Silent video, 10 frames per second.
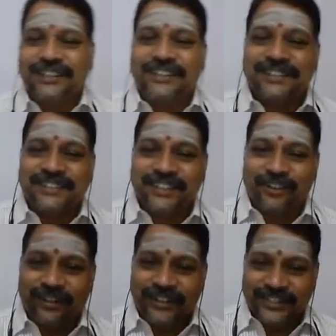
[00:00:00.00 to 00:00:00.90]
district
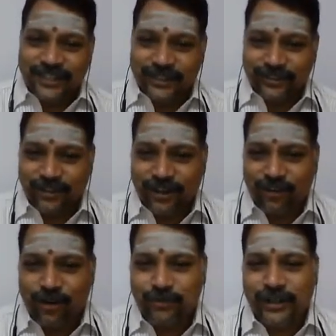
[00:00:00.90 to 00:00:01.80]
or regional
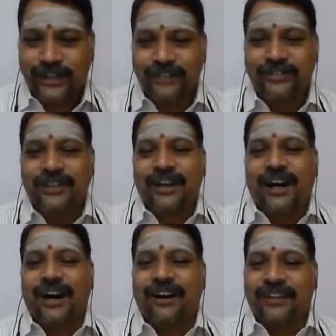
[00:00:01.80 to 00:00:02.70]
cooperative,
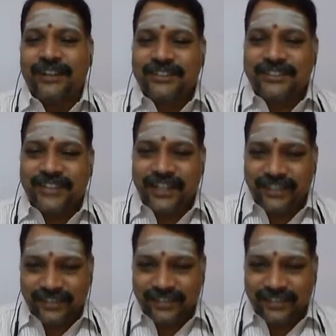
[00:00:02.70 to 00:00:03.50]
or state